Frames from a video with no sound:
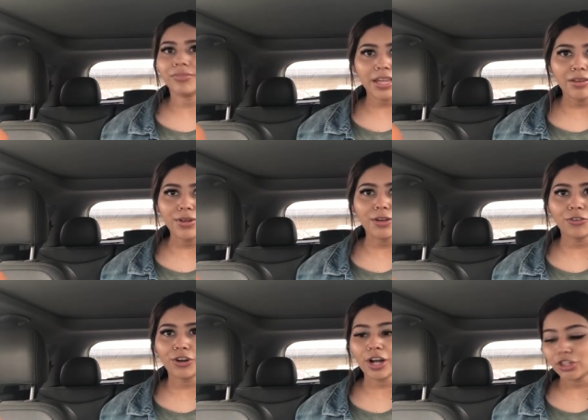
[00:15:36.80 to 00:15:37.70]
even if
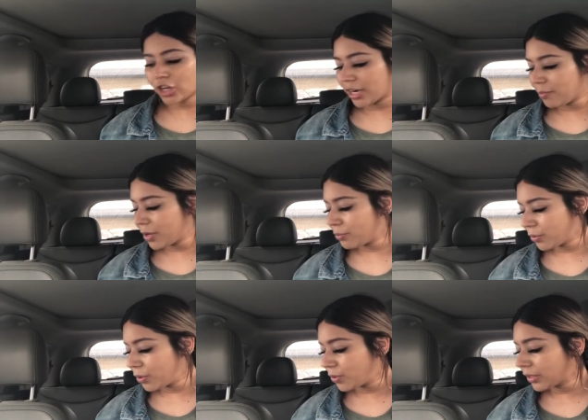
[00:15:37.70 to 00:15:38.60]
you're not trying to be
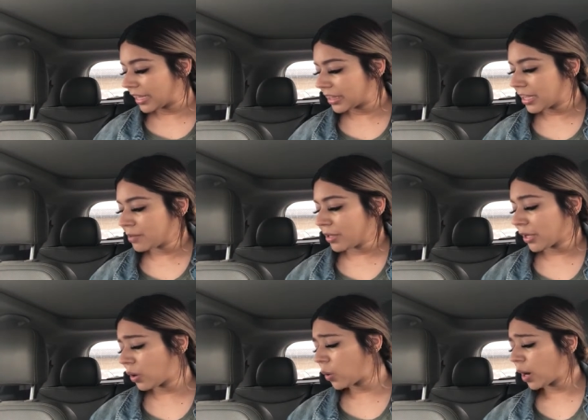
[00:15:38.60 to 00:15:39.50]
rude, like they can be
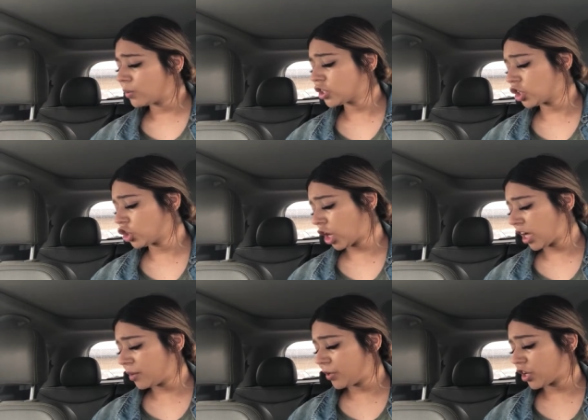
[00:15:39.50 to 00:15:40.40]
like, oh, I was just
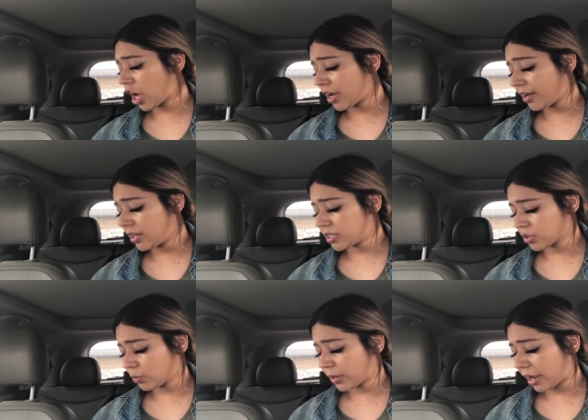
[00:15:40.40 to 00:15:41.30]
trying to be nice
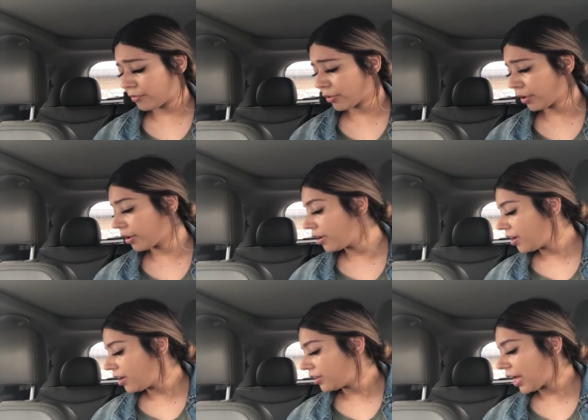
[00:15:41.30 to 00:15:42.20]
or whatever.
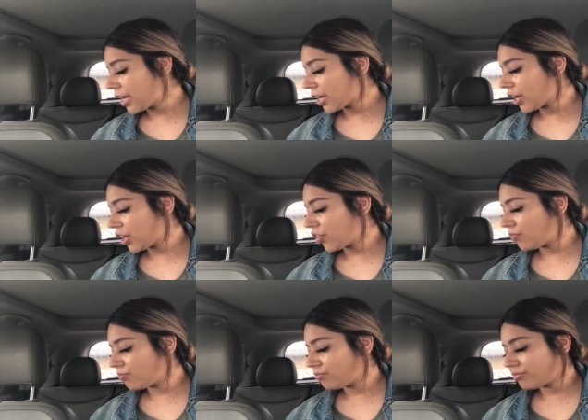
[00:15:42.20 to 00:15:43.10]
Like
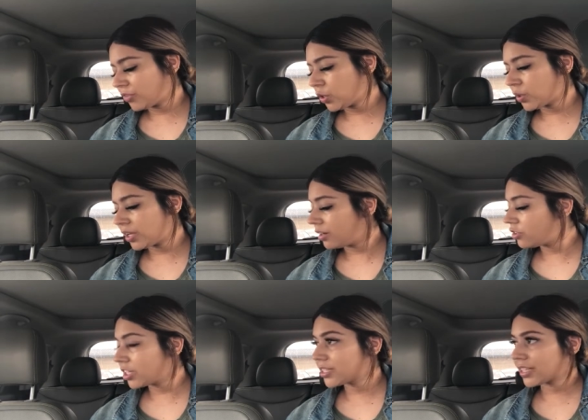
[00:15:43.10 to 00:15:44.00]
you can
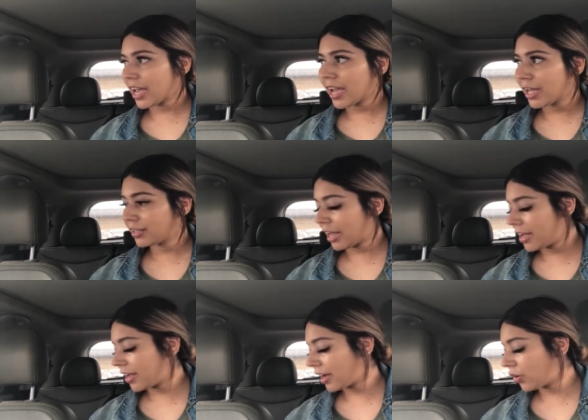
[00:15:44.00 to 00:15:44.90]
just say
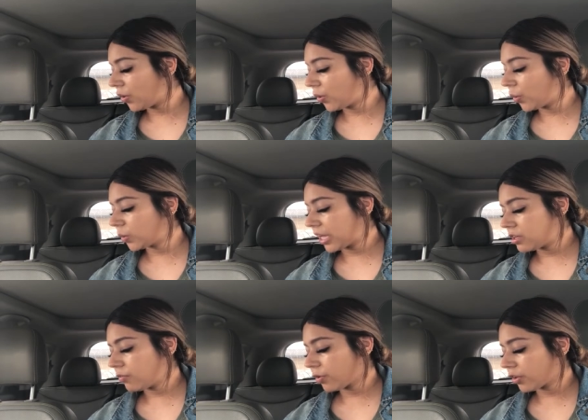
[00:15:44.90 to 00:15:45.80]
like, oh,
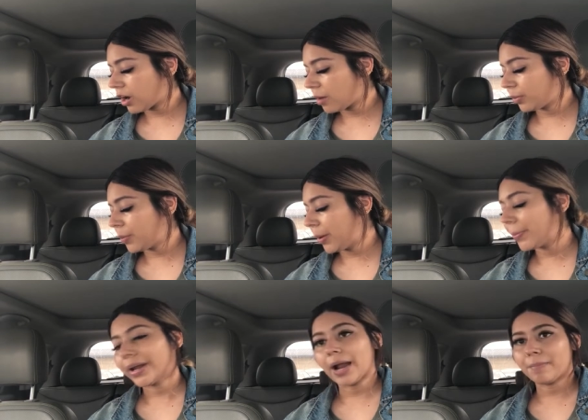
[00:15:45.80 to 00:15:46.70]
thank you for the
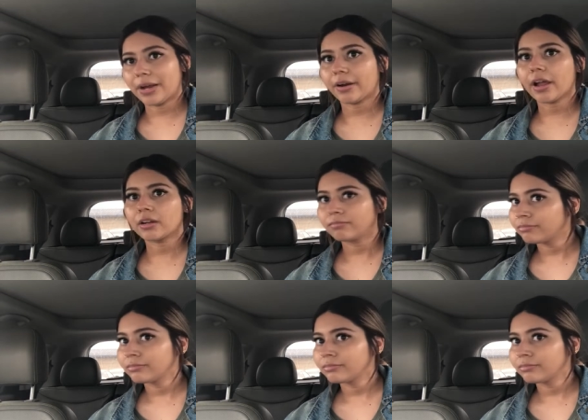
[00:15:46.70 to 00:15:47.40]
compliment, but I'm married